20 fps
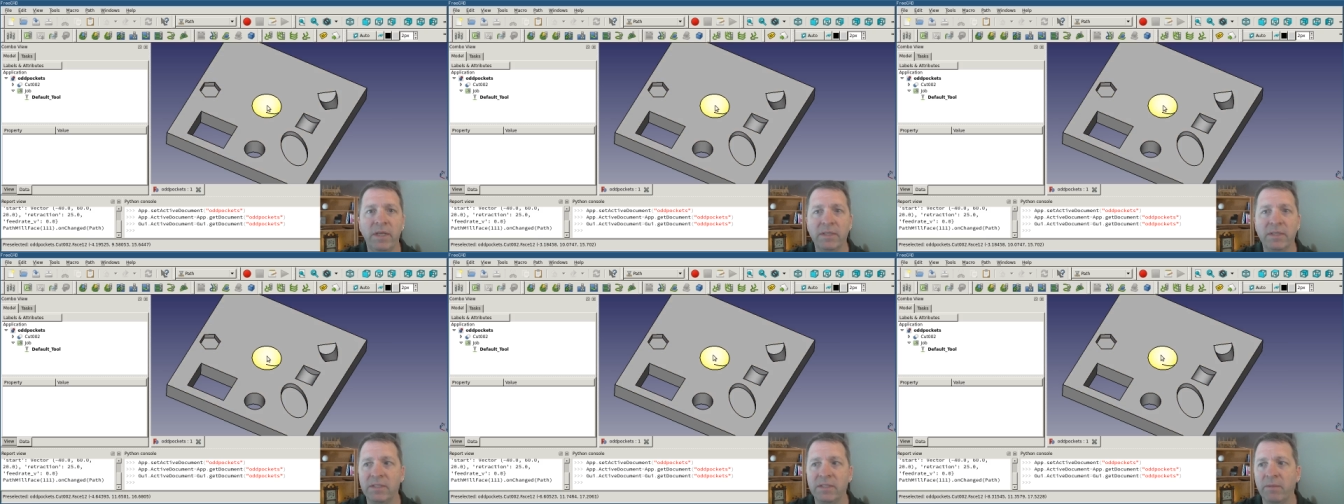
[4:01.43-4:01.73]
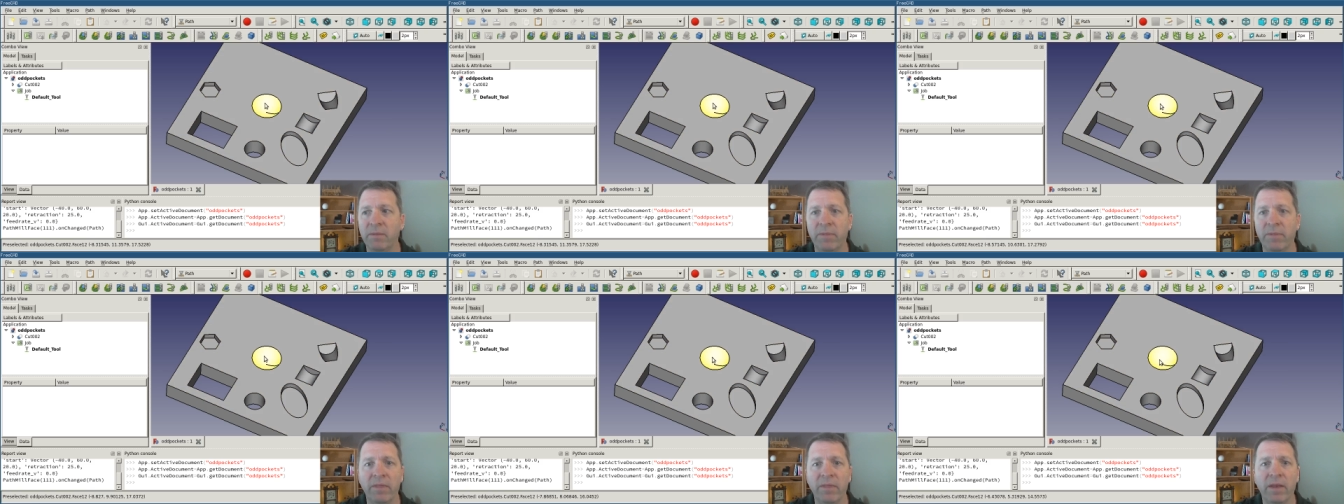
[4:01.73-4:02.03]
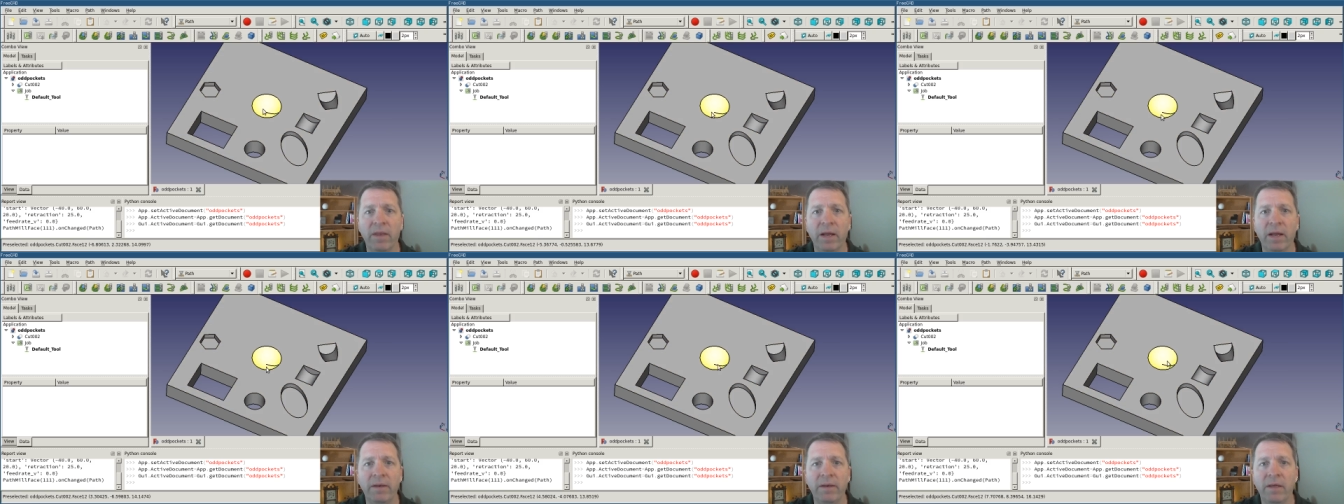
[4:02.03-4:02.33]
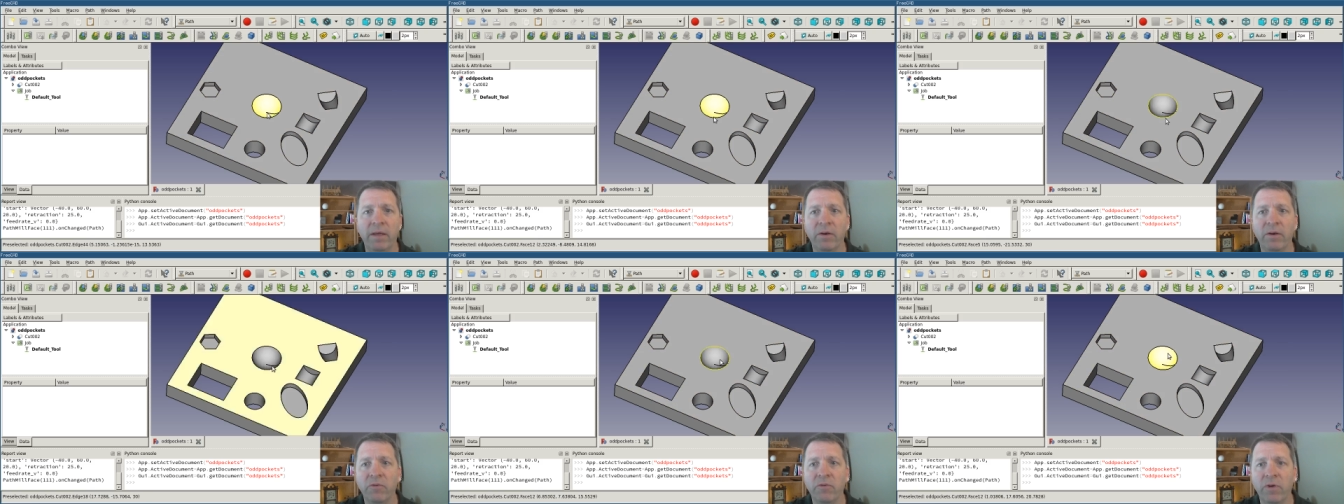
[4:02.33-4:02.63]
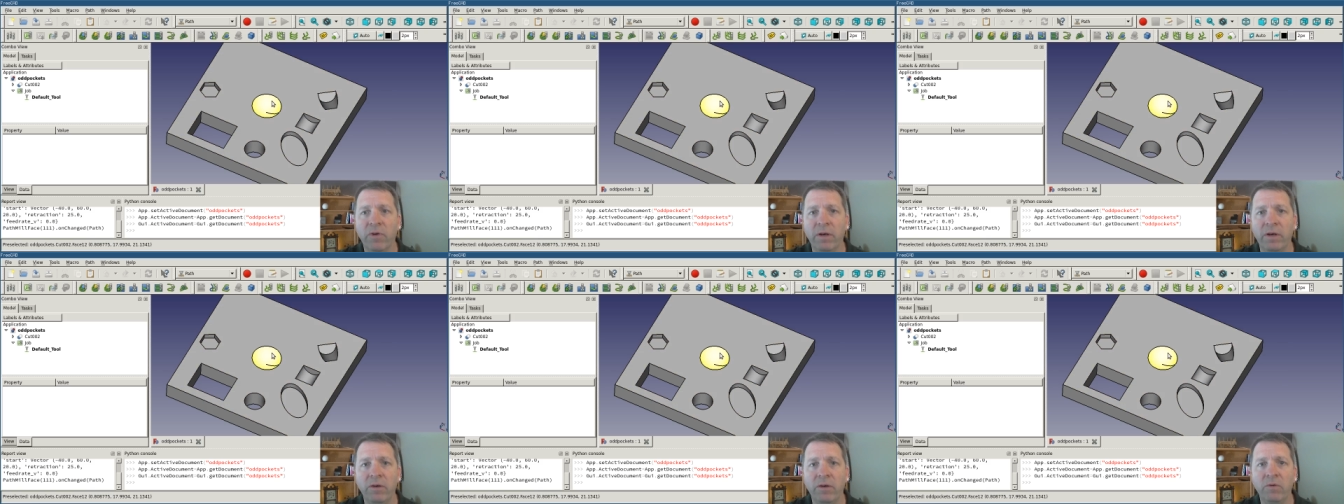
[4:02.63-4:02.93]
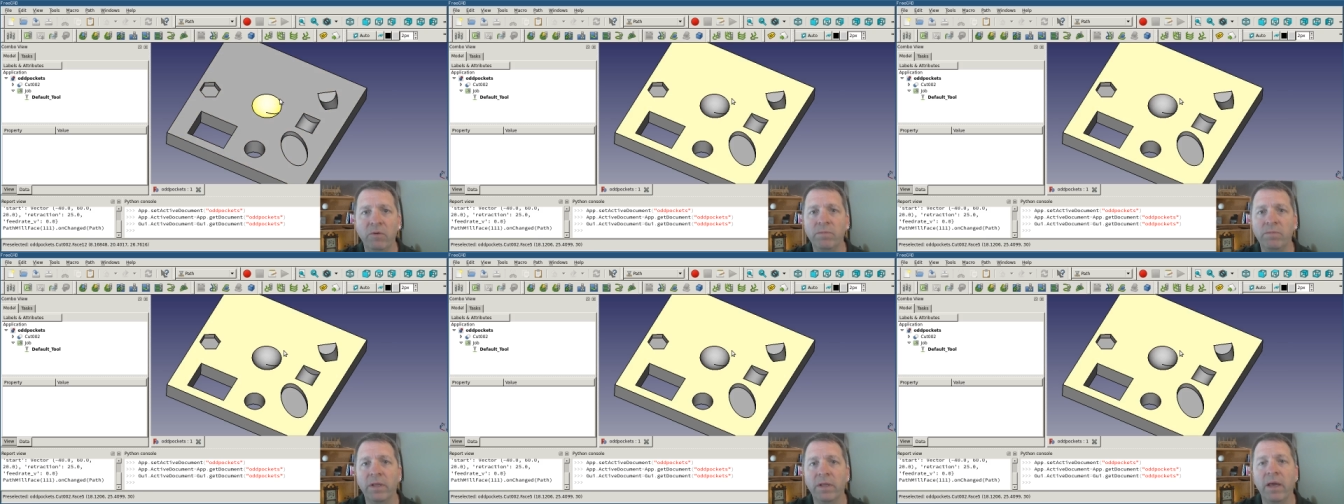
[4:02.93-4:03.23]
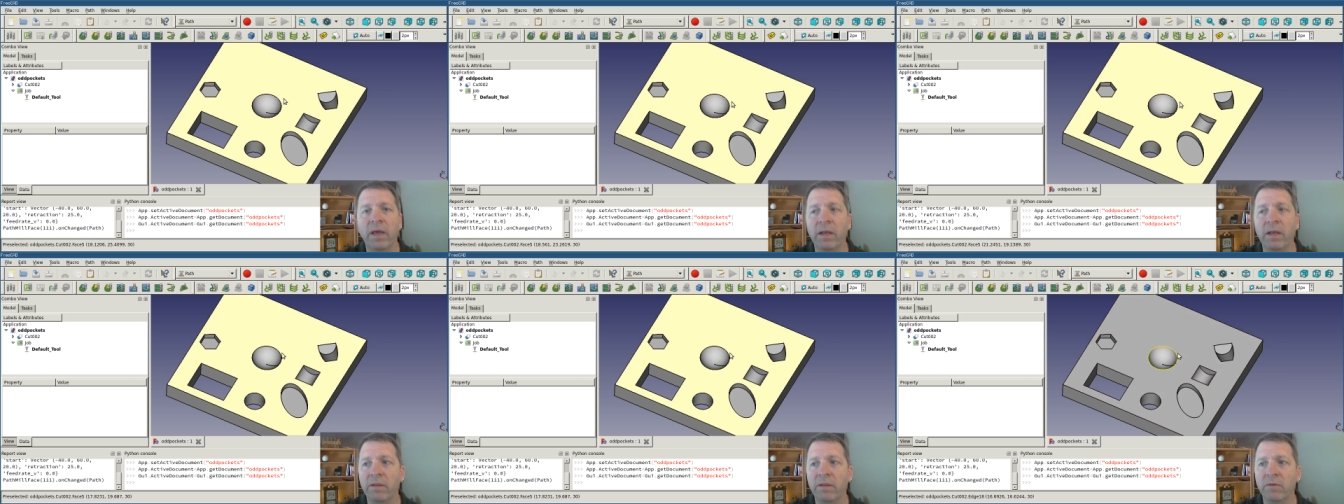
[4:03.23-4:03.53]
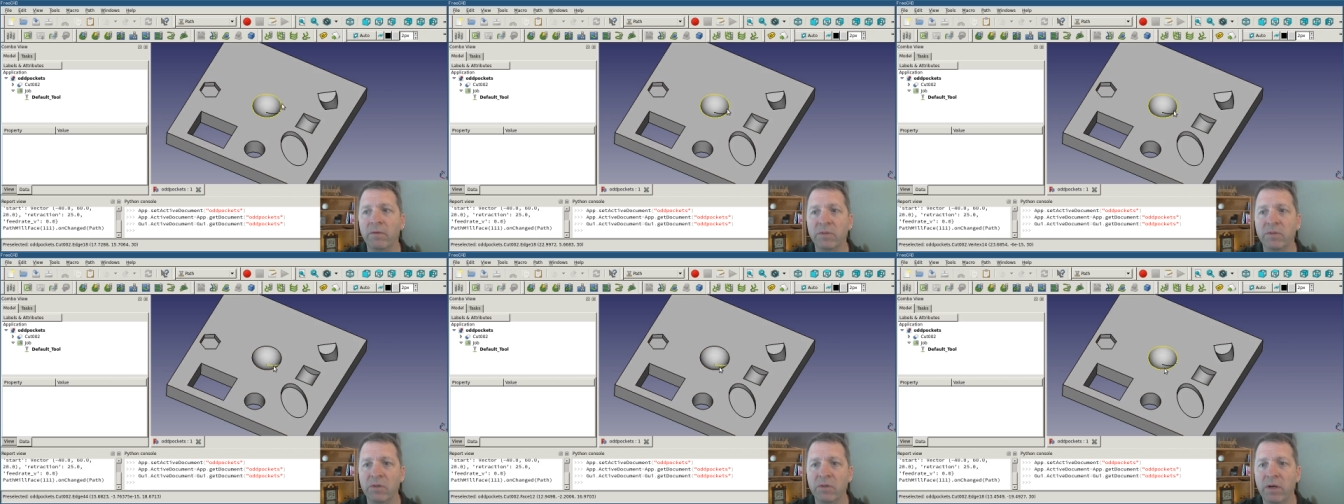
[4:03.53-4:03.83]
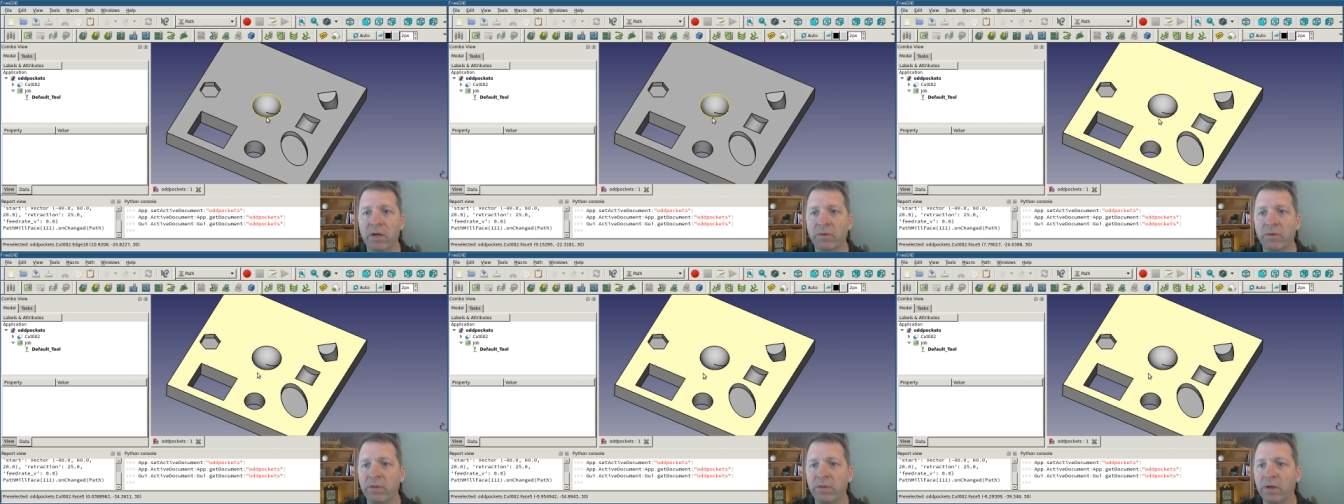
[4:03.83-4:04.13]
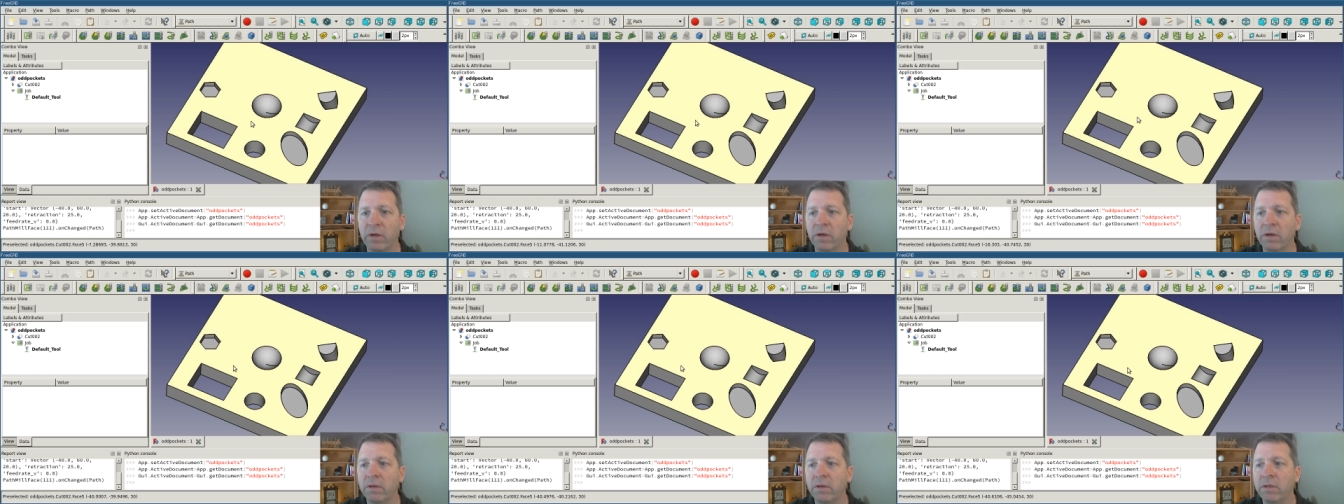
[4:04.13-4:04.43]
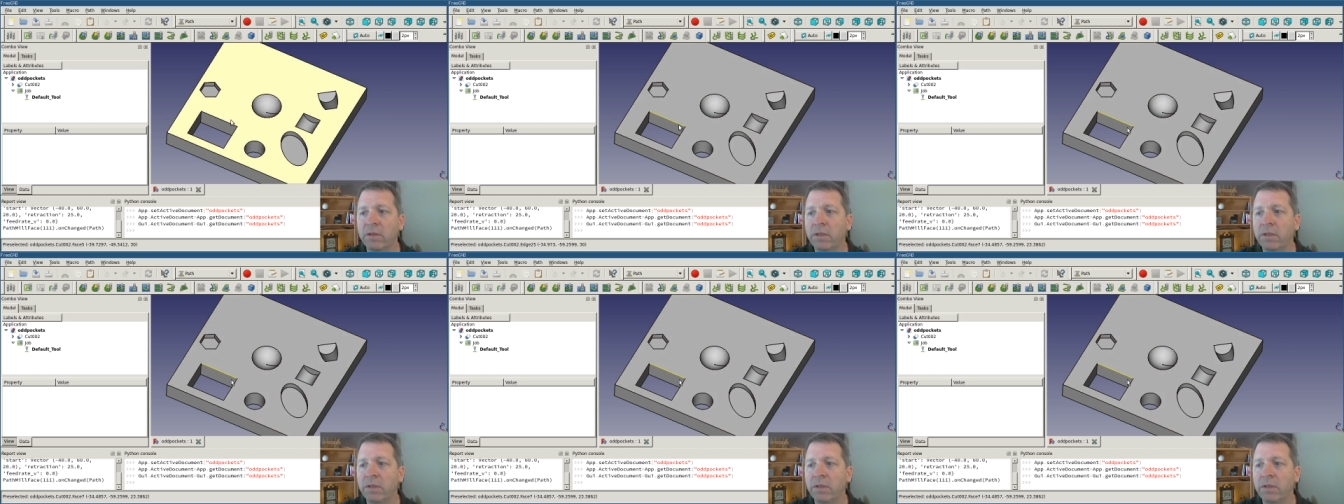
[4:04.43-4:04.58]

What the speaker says: something that I did or try to duplicate it, those are out there.